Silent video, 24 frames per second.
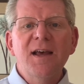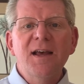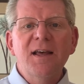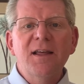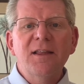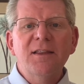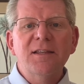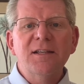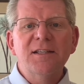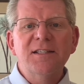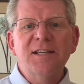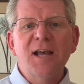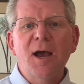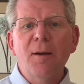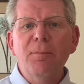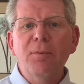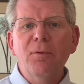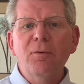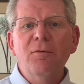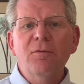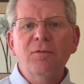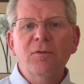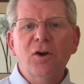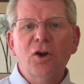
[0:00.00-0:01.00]
the
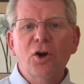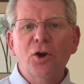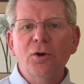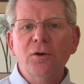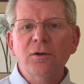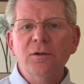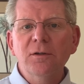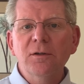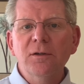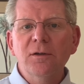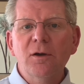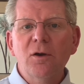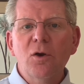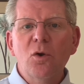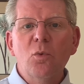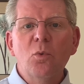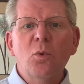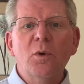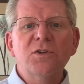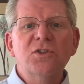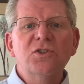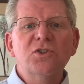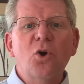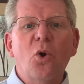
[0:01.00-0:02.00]
temple curtain
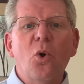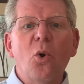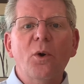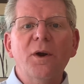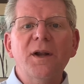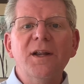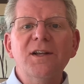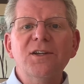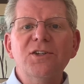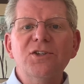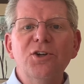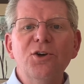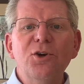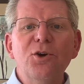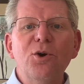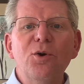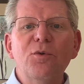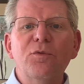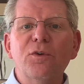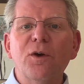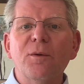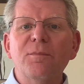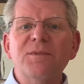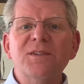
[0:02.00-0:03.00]
was torn in 2
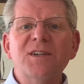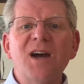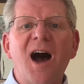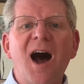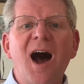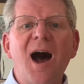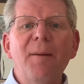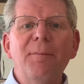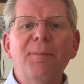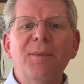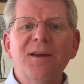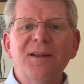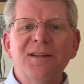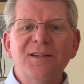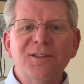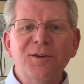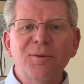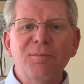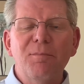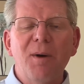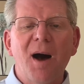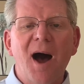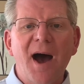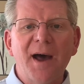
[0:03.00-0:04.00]
from top to
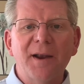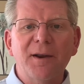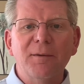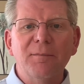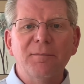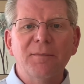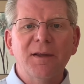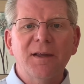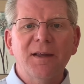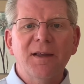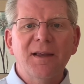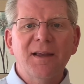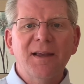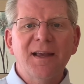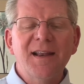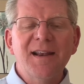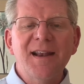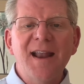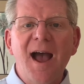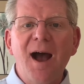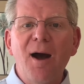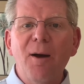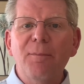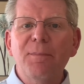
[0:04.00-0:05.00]
bottom. And
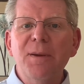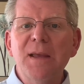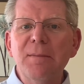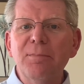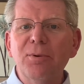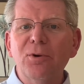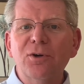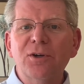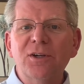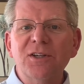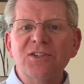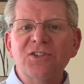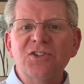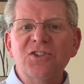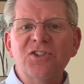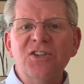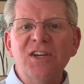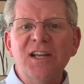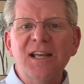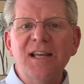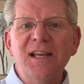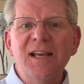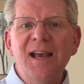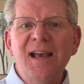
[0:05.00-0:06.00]
now people could
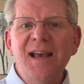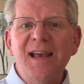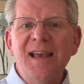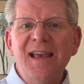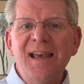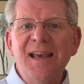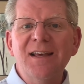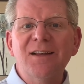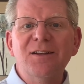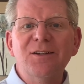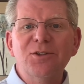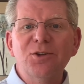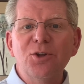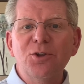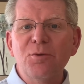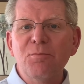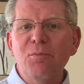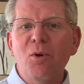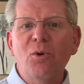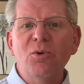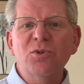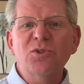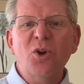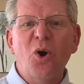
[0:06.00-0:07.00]
see into the
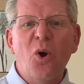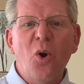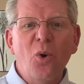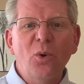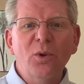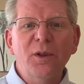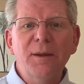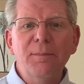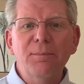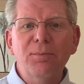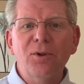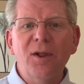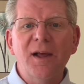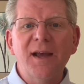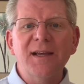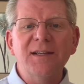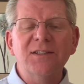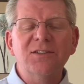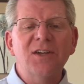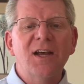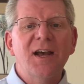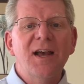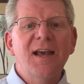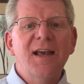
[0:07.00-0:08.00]
most holy
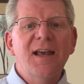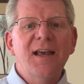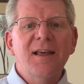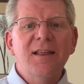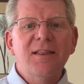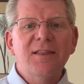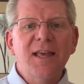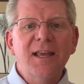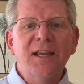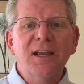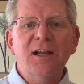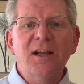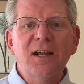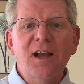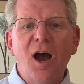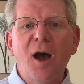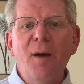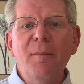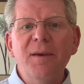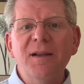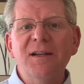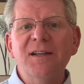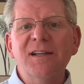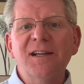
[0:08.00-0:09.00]
place. They could
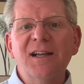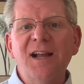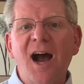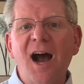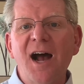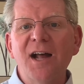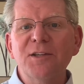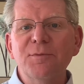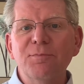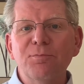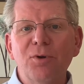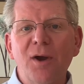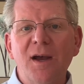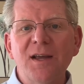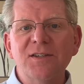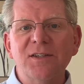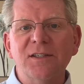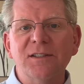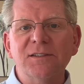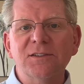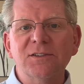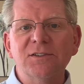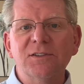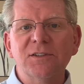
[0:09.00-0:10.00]
come into God's
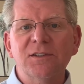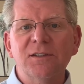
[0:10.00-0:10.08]
presence.